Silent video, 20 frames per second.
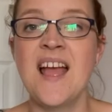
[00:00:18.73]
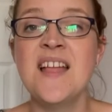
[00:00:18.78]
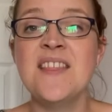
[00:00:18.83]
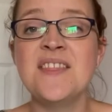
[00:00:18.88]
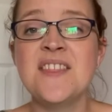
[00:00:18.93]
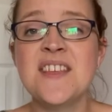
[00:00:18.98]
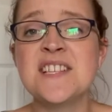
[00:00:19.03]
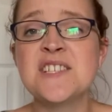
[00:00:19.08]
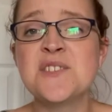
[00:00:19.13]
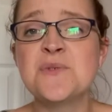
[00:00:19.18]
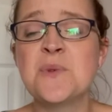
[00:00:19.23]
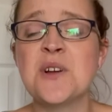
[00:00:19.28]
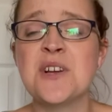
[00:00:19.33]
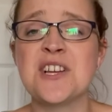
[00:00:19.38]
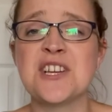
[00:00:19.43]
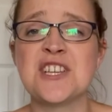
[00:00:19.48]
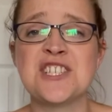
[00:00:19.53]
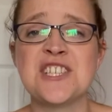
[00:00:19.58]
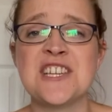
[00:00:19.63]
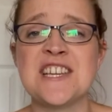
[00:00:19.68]
This
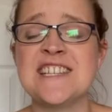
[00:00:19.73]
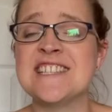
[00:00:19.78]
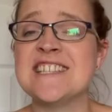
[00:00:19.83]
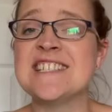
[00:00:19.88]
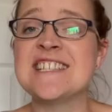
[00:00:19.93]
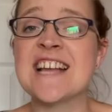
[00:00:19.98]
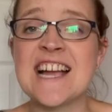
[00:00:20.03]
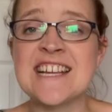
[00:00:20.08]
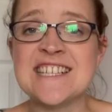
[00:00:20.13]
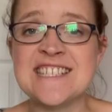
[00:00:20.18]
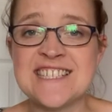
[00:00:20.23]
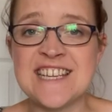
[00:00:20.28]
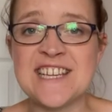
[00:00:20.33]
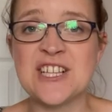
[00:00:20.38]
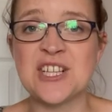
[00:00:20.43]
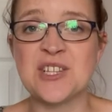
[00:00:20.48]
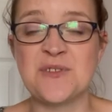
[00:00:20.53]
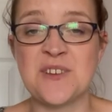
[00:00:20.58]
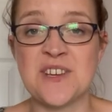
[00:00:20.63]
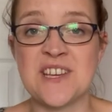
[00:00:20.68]
worksheet is
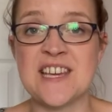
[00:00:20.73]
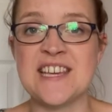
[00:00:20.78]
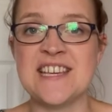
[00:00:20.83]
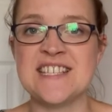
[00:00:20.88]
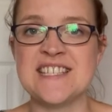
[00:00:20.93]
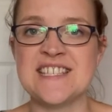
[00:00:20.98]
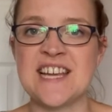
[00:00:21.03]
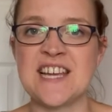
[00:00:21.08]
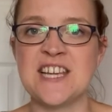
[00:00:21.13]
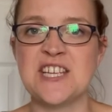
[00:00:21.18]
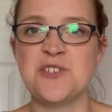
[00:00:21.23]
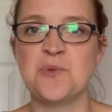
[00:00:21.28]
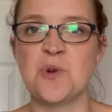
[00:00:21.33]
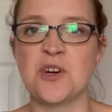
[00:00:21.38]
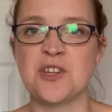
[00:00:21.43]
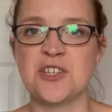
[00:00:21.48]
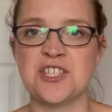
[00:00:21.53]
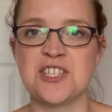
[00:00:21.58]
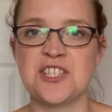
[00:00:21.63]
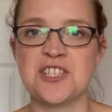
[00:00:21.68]
ideal for Key Stage
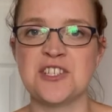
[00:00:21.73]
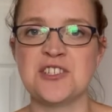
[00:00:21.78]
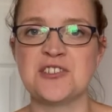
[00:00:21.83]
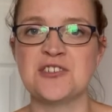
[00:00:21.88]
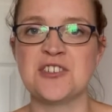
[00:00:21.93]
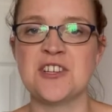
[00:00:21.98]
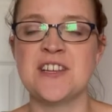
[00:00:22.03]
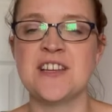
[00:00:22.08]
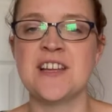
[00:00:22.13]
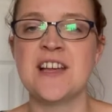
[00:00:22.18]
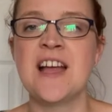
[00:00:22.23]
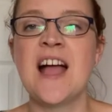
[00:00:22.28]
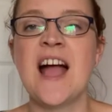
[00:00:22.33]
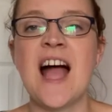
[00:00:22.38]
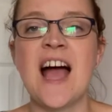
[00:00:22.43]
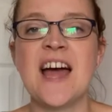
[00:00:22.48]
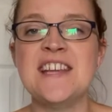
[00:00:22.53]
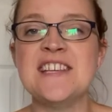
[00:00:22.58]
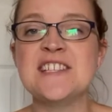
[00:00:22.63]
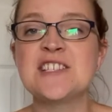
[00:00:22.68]
1 children,
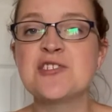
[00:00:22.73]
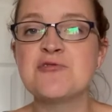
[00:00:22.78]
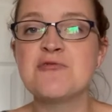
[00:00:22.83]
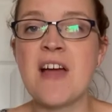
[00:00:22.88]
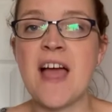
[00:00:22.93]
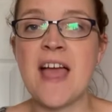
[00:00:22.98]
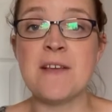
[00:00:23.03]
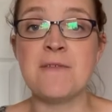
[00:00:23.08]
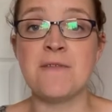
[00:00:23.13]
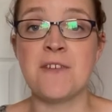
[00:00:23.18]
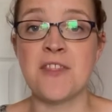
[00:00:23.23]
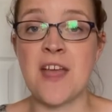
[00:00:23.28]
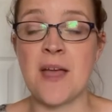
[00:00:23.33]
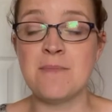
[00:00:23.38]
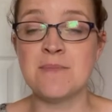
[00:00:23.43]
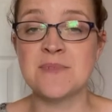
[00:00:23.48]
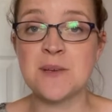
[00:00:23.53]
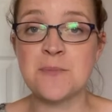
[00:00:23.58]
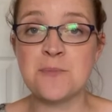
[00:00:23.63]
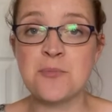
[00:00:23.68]
and it's great for them
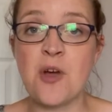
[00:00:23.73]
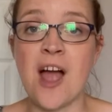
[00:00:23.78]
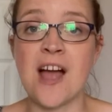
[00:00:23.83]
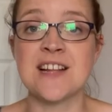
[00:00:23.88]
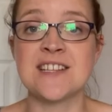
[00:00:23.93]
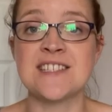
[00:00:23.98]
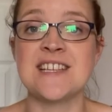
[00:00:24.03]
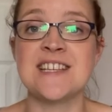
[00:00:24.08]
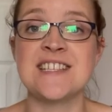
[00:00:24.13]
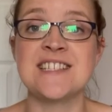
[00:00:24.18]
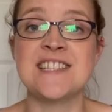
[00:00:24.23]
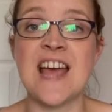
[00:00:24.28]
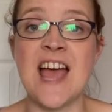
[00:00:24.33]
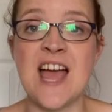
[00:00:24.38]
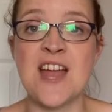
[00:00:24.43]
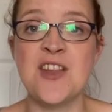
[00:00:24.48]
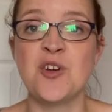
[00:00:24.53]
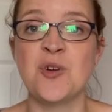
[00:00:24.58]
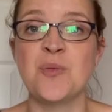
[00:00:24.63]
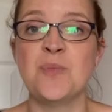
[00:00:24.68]
to practise their
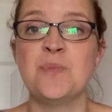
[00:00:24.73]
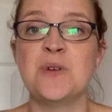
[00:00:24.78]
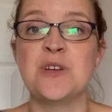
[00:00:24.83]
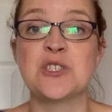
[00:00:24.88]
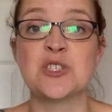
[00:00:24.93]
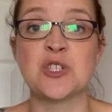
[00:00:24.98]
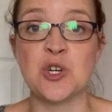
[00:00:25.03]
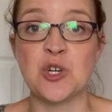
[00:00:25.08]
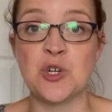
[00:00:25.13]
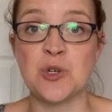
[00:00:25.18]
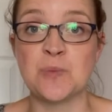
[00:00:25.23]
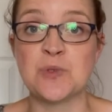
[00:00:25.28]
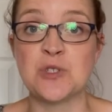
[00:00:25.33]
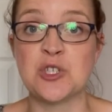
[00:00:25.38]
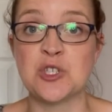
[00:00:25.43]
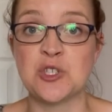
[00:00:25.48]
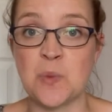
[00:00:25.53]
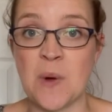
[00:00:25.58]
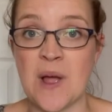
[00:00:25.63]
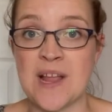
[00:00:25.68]
numbers up to
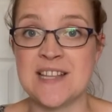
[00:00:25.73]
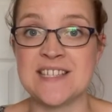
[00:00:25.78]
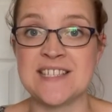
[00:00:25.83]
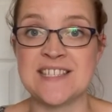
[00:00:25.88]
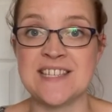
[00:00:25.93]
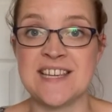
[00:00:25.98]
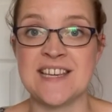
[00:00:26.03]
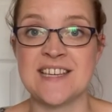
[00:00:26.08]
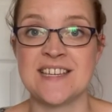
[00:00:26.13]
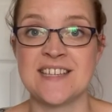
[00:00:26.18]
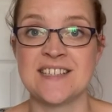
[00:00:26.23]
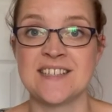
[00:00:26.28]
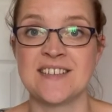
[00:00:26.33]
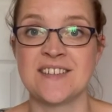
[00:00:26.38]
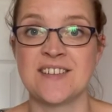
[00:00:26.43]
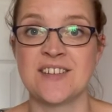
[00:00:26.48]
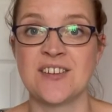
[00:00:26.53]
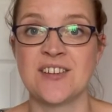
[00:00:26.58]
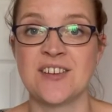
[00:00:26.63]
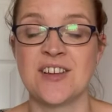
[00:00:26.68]
20.
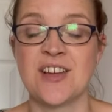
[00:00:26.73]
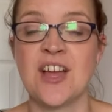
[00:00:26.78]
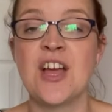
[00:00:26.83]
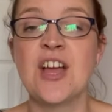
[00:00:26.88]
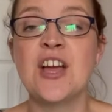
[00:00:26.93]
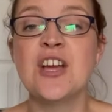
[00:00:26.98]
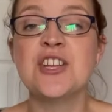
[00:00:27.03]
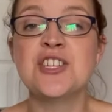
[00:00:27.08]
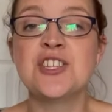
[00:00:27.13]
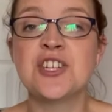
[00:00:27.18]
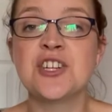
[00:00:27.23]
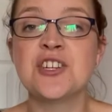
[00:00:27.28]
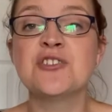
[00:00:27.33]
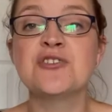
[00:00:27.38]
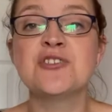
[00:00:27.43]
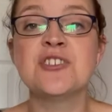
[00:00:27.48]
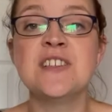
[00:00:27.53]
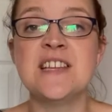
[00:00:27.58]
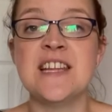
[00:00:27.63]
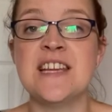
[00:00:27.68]

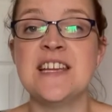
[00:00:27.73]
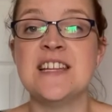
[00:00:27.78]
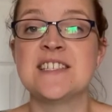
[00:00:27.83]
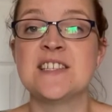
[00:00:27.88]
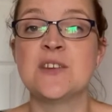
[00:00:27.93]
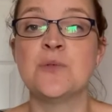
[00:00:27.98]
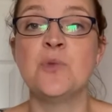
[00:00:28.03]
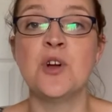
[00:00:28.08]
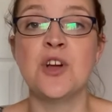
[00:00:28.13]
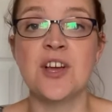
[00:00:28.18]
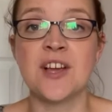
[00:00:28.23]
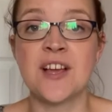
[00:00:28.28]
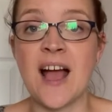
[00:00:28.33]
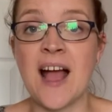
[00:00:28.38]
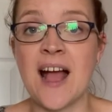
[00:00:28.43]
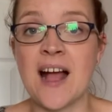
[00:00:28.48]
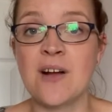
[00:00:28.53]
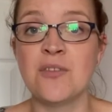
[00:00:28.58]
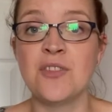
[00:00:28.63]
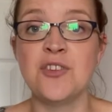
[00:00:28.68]
Children need to work
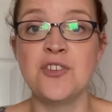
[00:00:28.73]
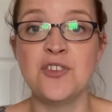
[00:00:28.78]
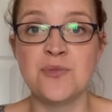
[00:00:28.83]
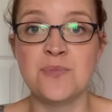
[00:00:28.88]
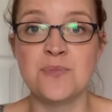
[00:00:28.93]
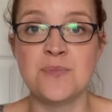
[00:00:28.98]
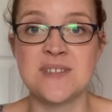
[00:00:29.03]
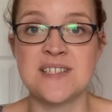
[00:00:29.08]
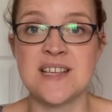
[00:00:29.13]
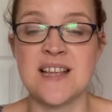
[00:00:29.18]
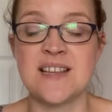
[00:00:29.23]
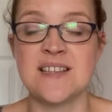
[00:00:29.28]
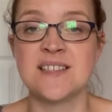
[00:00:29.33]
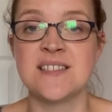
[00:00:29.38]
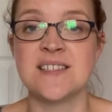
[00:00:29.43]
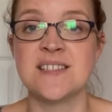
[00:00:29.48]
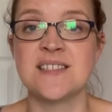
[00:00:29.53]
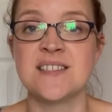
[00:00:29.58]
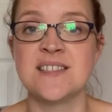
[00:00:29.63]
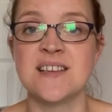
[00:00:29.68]
out the number
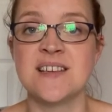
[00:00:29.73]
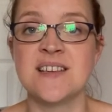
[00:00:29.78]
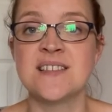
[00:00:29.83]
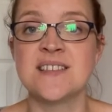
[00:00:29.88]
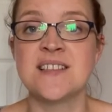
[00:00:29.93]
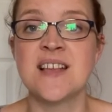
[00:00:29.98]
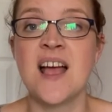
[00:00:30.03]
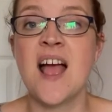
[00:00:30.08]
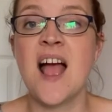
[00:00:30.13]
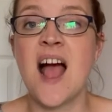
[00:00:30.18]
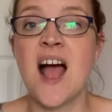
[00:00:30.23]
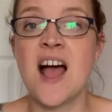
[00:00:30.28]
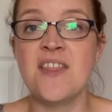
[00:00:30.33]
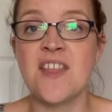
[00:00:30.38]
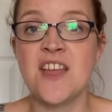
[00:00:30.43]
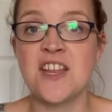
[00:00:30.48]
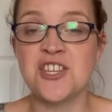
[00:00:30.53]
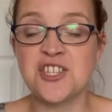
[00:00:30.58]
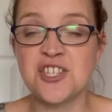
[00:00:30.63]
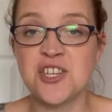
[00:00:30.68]
sentences and
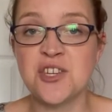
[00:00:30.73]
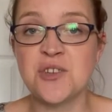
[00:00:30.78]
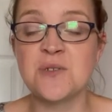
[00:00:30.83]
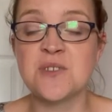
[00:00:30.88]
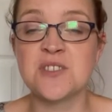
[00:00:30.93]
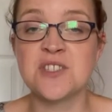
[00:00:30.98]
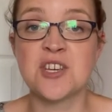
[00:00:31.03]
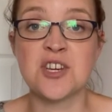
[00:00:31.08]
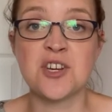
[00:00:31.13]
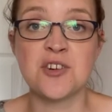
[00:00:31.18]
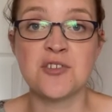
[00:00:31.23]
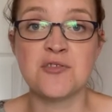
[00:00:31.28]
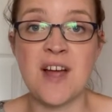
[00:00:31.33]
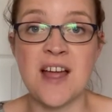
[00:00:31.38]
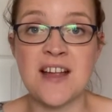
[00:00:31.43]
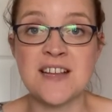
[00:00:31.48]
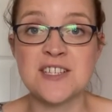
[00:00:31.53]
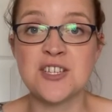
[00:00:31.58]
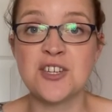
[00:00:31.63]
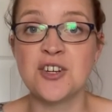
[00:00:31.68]
then choose the
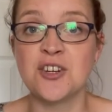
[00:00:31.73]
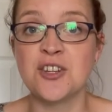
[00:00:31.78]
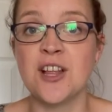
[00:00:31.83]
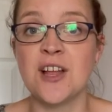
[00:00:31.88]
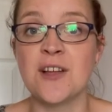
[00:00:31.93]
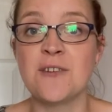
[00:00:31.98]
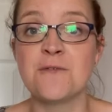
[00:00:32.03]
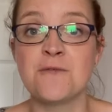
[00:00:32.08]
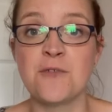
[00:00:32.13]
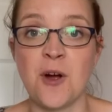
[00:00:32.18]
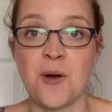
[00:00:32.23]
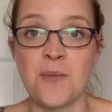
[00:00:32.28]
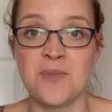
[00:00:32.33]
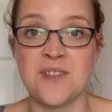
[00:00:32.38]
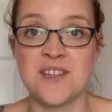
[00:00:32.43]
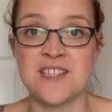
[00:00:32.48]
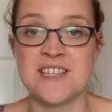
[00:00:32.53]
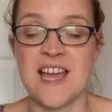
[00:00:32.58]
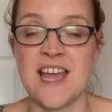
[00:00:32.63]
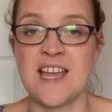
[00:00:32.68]
correct colour from the
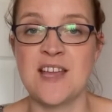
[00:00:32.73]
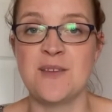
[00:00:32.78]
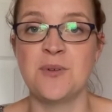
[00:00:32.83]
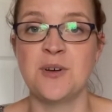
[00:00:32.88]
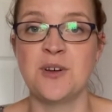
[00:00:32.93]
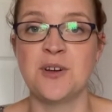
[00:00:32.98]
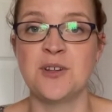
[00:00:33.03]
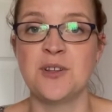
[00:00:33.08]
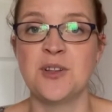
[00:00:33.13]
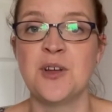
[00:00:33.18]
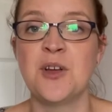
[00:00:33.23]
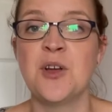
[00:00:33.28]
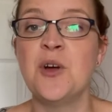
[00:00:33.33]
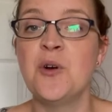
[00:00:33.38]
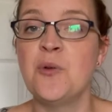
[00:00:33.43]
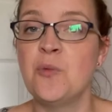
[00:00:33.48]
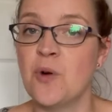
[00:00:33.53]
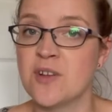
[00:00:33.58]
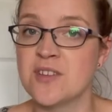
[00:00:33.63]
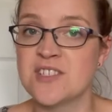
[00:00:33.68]
table.
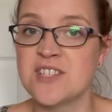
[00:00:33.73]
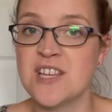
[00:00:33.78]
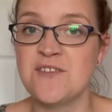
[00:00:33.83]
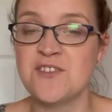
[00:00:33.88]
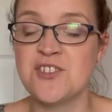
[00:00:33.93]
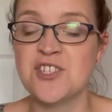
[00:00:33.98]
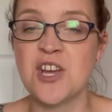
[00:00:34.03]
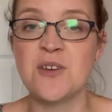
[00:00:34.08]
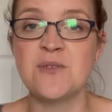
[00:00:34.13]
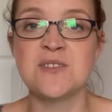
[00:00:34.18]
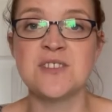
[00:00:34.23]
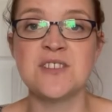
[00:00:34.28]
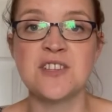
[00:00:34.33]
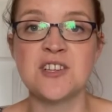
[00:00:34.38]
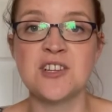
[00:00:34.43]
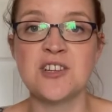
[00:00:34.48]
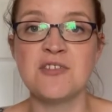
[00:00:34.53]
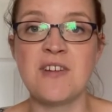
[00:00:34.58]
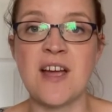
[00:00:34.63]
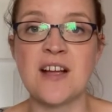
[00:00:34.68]
Once they've chosen the
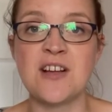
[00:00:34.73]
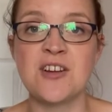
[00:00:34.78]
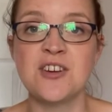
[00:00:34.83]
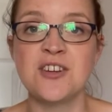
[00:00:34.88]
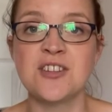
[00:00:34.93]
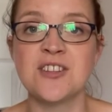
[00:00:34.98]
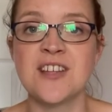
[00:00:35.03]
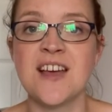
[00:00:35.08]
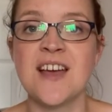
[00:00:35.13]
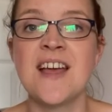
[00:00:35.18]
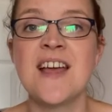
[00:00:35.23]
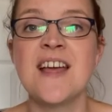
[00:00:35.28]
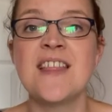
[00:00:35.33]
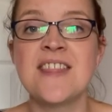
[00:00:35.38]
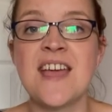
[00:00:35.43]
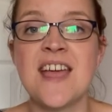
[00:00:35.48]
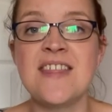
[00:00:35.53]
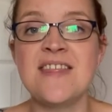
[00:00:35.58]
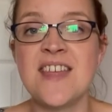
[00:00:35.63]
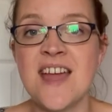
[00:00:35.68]
correct colour,
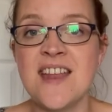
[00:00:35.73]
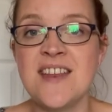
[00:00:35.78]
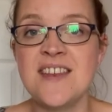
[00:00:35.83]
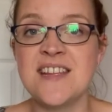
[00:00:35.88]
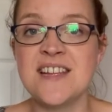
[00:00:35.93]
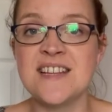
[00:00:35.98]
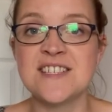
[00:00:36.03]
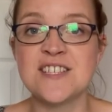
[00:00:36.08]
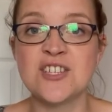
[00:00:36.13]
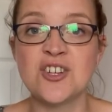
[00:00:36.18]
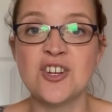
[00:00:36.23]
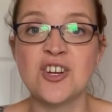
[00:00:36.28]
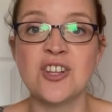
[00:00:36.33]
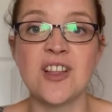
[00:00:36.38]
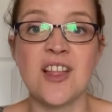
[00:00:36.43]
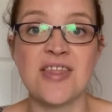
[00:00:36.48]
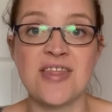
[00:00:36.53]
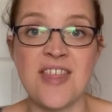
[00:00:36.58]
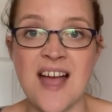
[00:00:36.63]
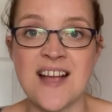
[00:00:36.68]
they then need to colour
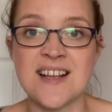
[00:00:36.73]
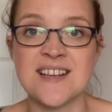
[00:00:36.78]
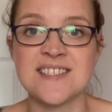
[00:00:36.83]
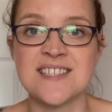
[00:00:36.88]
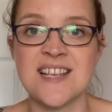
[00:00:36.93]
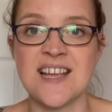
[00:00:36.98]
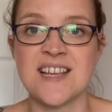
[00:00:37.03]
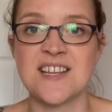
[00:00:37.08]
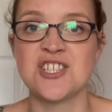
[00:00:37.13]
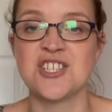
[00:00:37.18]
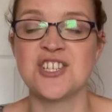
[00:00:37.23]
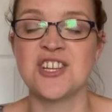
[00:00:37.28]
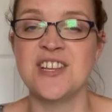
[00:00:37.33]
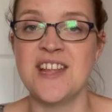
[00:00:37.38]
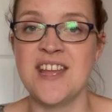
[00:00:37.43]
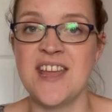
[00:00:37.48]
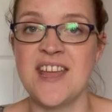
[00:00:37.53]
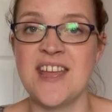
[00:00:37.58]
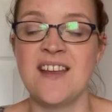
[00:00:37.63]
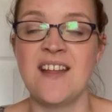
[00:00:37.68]
that section
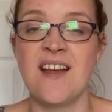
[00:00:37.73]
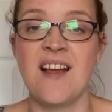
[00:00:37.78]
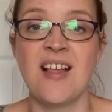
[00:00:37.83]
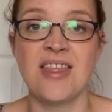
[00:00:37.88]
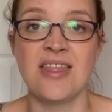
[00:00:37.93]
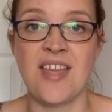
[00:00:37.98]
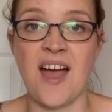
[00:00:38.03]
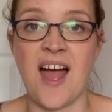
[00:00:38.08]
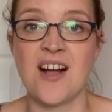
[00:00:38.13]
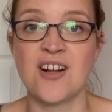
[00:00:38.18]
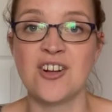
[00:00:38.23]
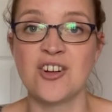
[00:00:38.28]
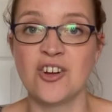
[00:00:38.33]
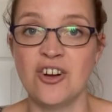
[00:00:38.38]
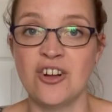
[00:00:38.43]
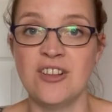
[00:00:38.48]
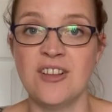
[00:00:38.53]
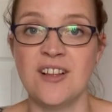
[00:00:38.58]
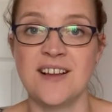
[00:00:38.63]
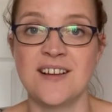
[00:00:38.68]
in that
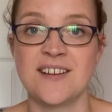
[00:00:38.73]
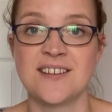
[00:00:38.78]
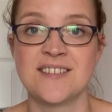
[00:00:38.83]
colour.